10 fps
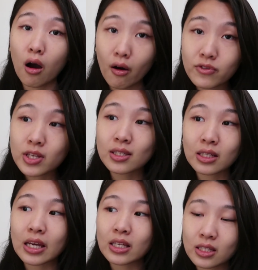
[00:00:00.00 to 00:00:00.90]

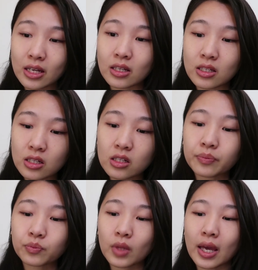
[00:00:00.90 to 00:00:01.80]
obviously extended
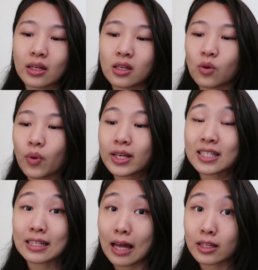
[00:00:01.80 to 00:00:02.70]
and in a way
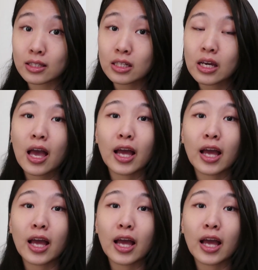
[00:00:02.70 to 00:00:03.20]
slanted,